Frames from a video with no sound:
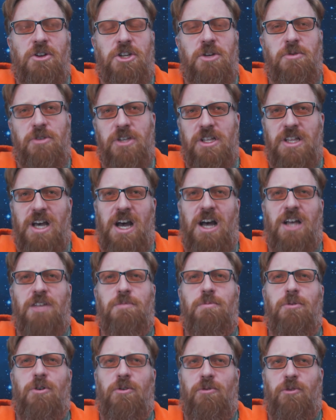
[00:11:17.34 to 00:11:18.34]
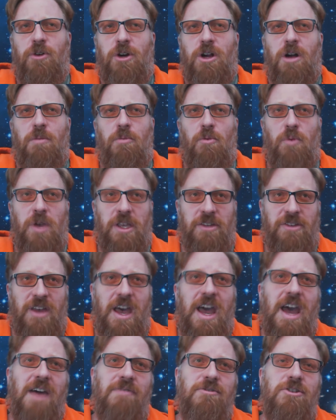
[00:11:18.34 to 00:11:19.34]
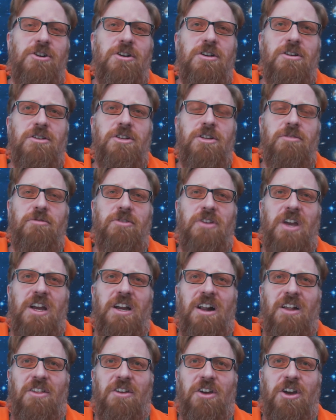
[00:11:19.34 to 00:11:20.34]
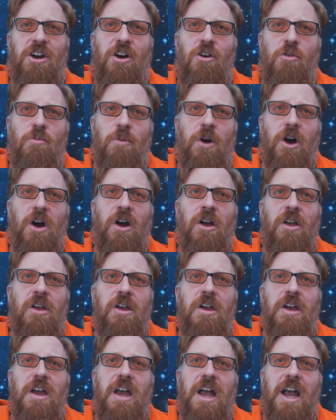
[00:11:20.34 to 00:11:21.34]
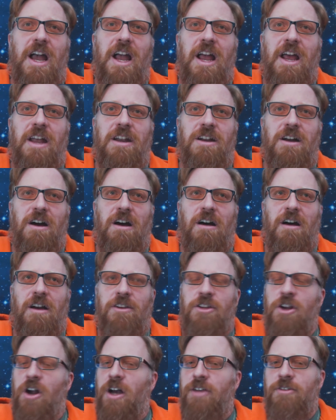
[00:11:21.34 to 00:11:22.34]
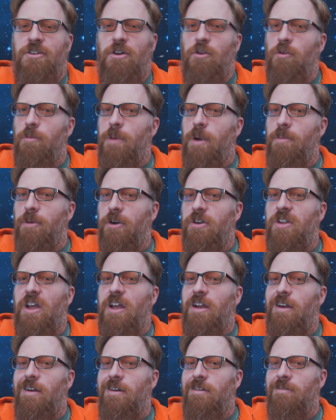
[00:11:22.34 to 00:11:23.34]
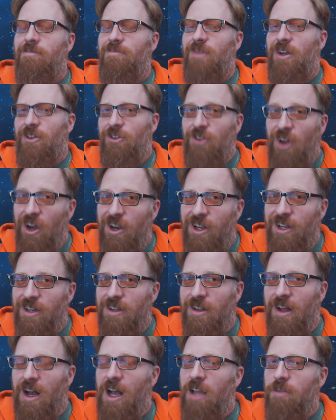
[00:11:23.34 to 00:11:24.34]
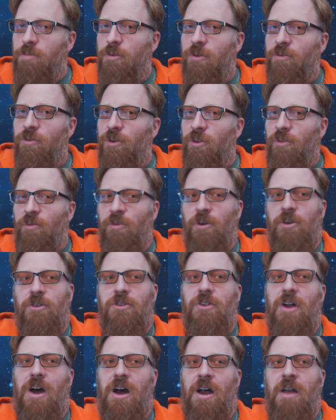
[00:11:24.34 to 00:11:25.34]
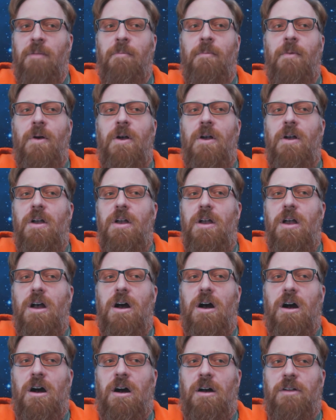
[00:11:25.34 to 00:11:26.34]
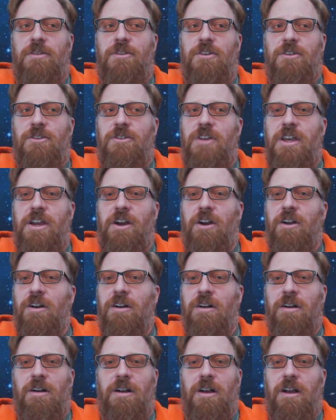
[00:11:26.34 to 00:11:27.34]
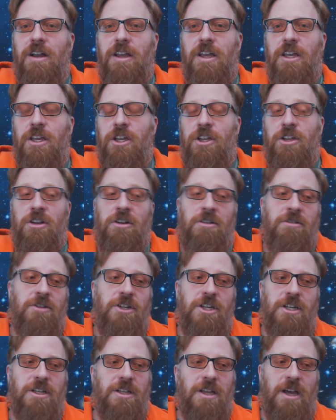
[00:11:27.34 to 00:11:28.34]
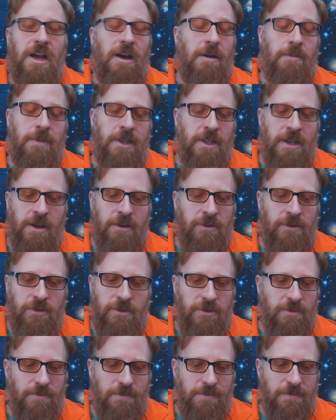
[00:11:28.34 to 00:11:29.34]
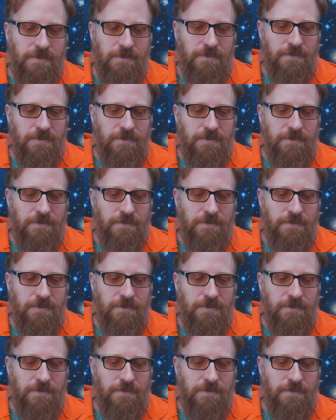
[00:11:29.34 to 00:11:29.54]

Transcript: She was in the hospital for a couple weeks after she was taken out of the coma. And, I still remember taking my son into the hospital for the first time to see her. That was...